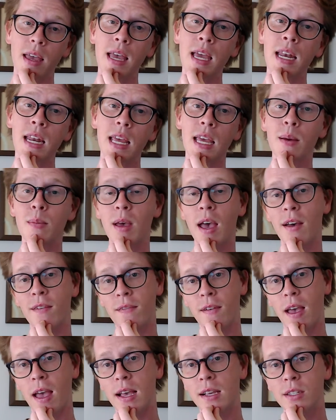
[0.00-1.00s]

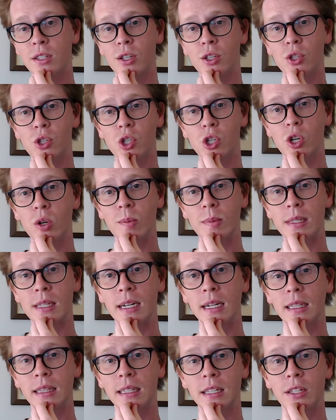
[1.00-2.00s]
NMFS assumes that
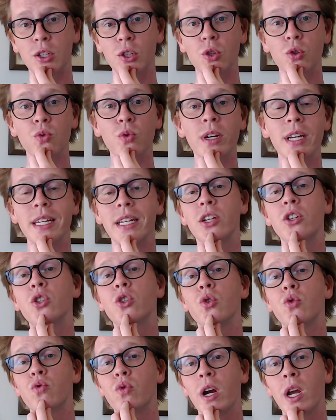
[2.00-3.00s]
at least 3
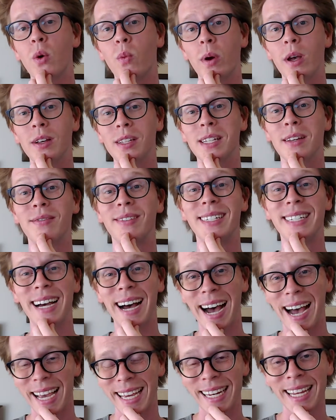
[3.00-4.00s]
additional right whales have
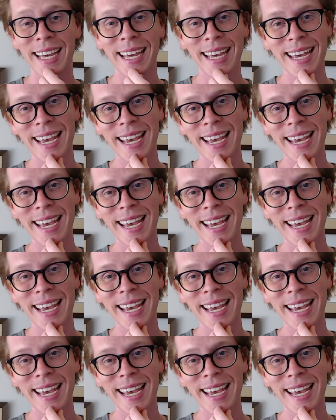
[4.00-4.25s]
died.